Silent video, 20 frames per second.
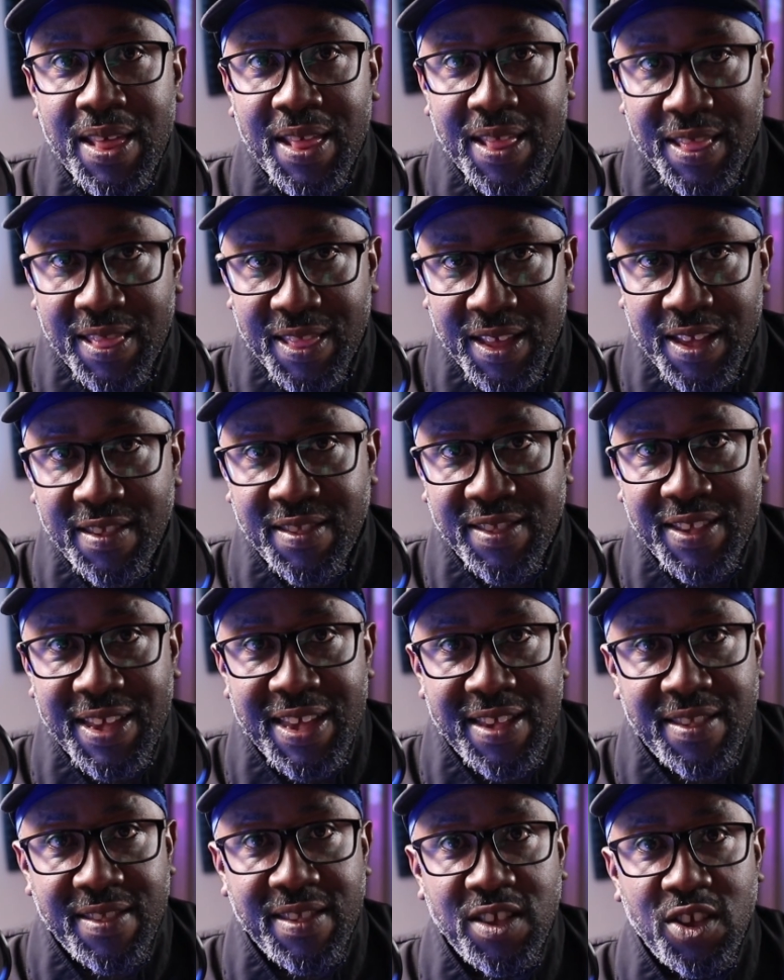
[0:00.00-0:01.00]
This
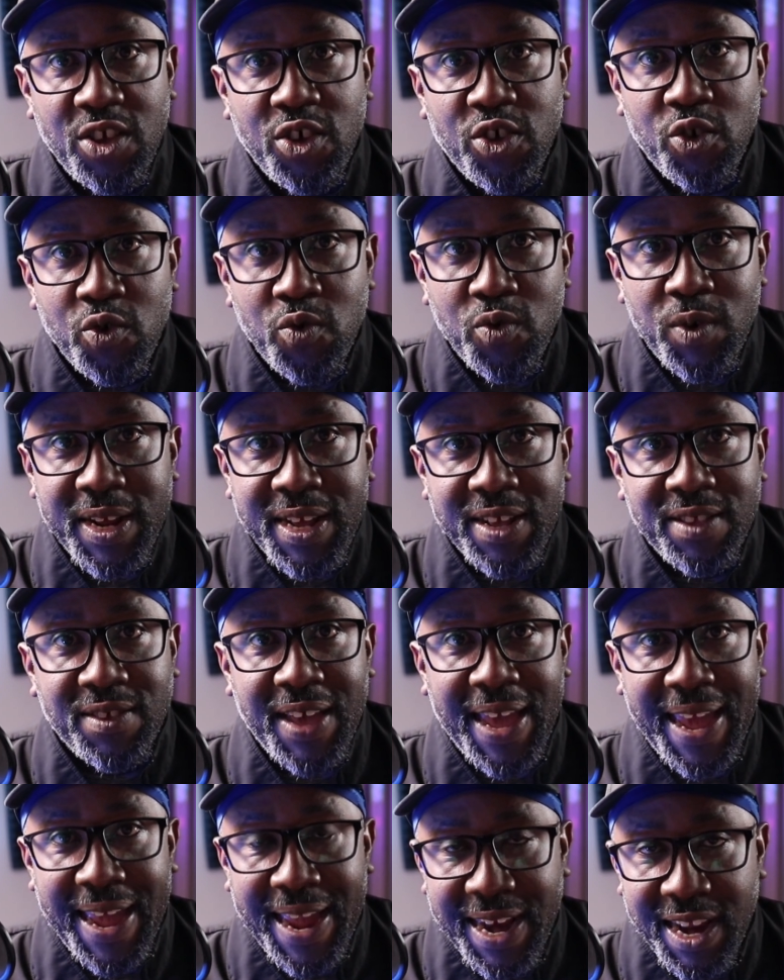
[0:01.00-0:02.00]
isn't unique
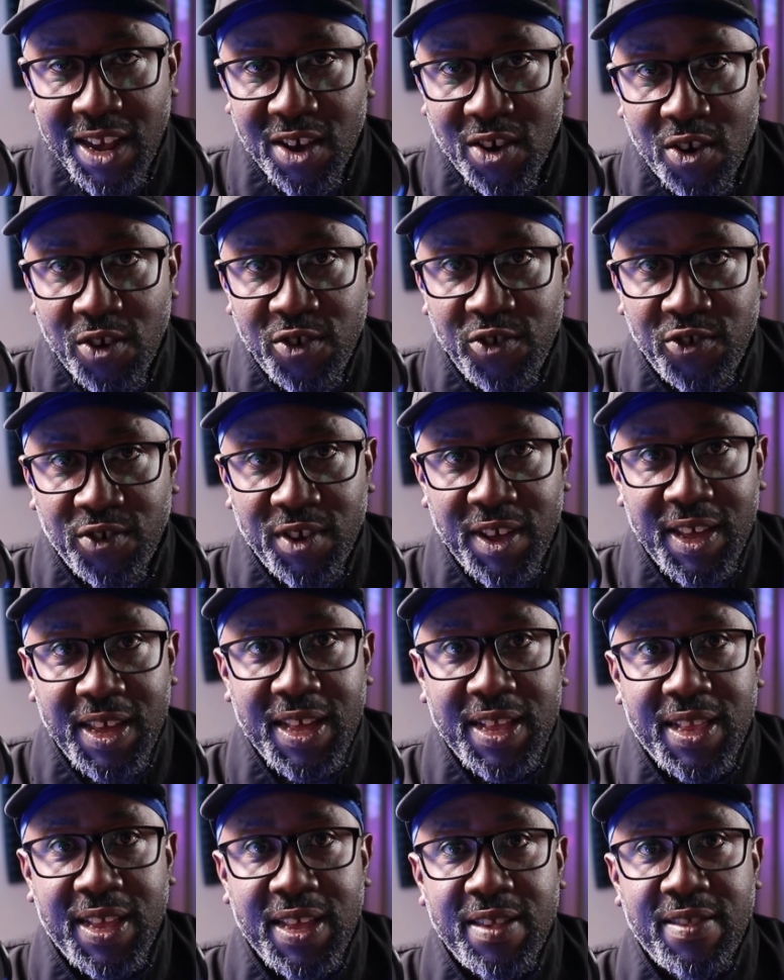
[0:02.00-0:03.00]
to any country.
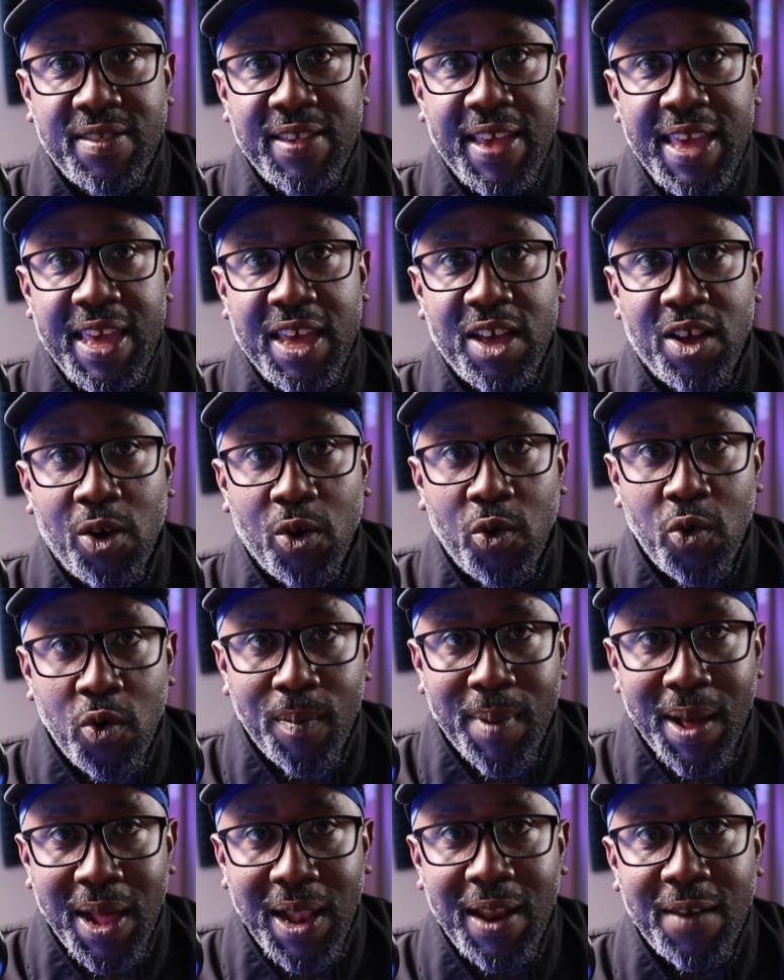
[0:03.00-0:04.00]
It is a
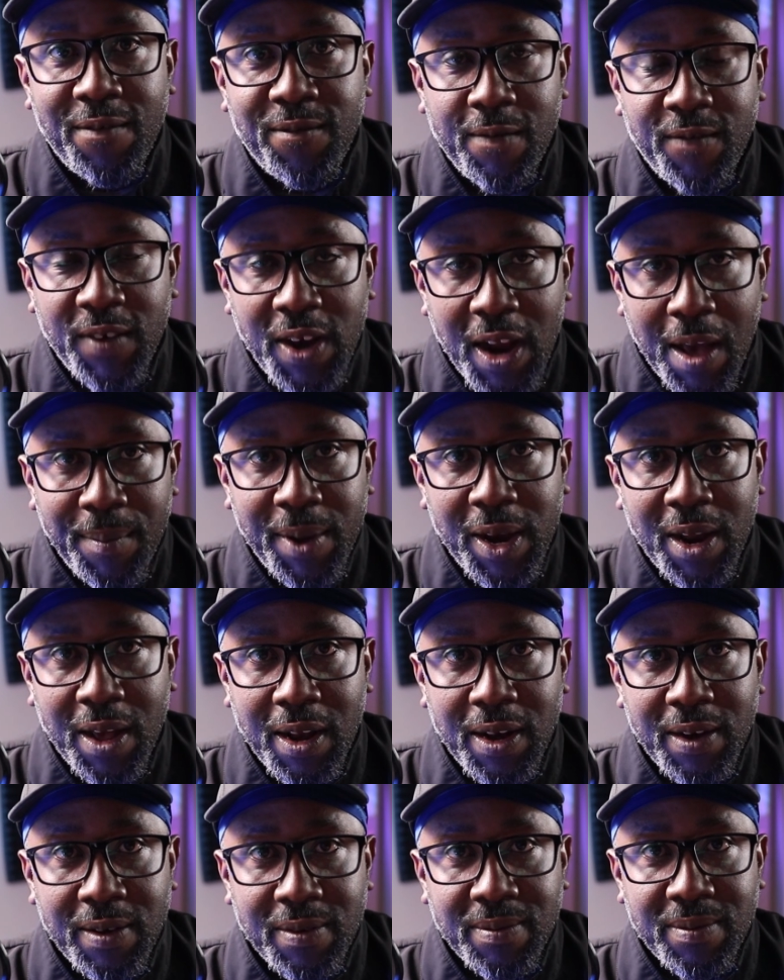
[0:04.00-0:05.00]
global
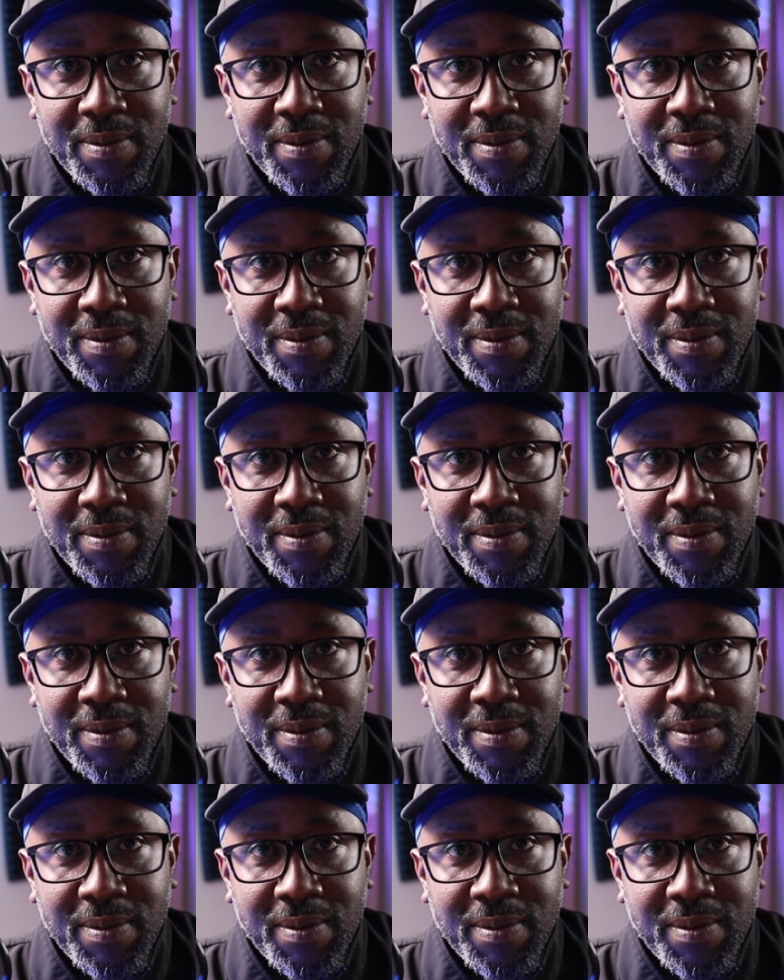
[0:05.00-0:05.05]
phenomenon.